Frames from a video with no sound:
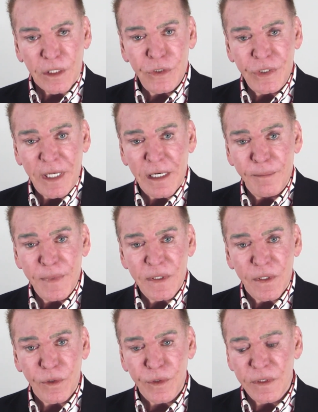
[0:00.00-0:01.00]
She had a
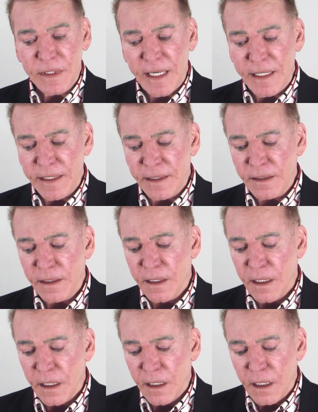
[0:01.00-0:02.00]
misunderstanding
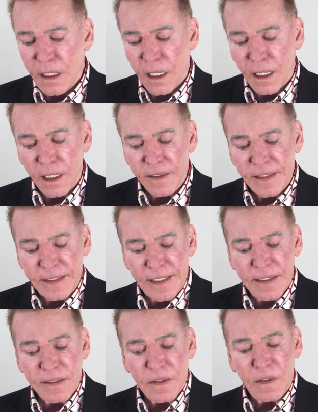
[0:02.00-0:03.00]
Uh, that it
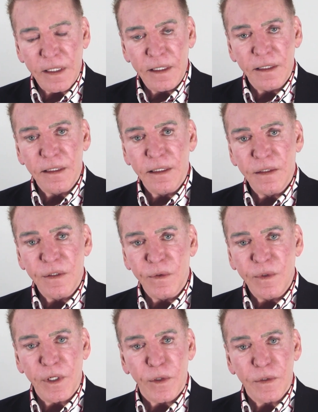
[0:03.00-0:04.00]
escalated into
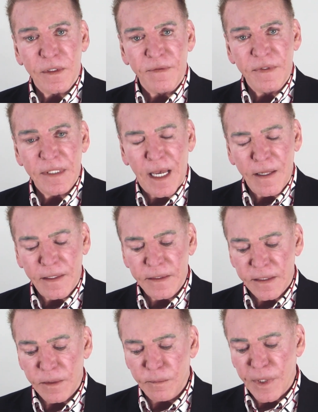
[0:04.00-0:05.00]
years of
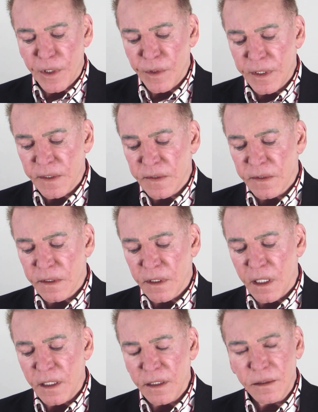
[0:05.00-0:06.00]
silence and bitterness,
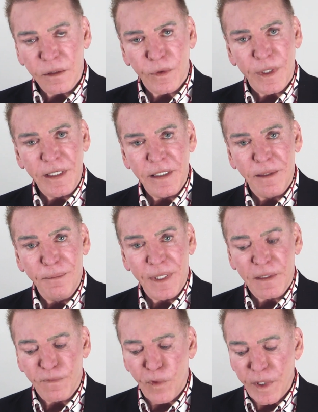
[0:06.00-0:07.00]
uh, created a
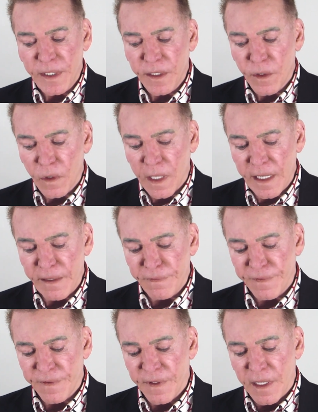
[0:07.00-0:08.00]
big void in her
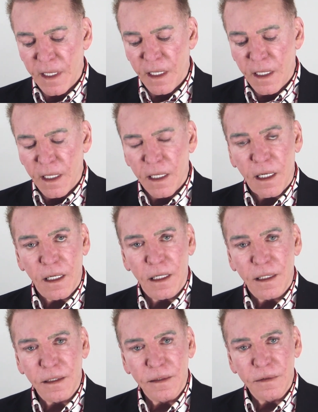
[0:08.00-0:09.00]
life,
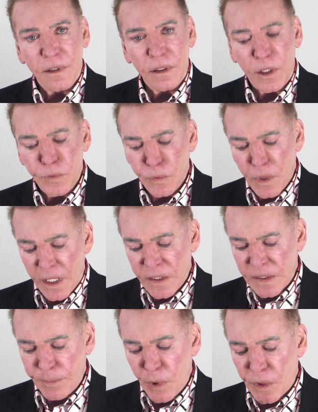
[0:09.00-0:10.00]
uh, un
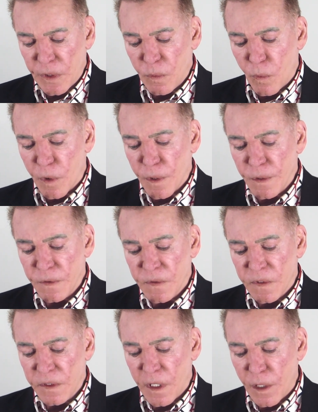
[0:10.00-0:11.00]
unspoken
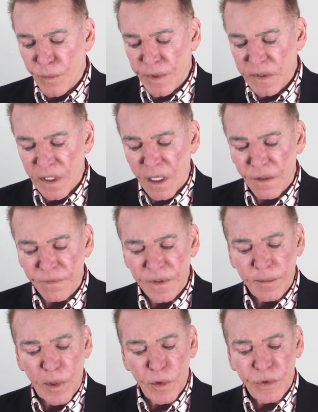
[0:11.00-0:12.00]
words and
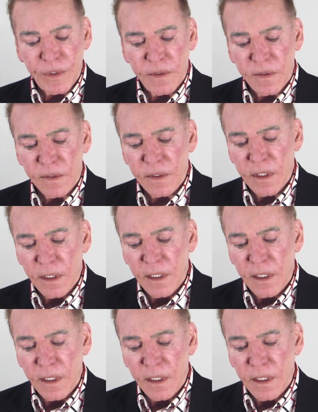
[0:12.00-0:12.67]
unresolved emotions.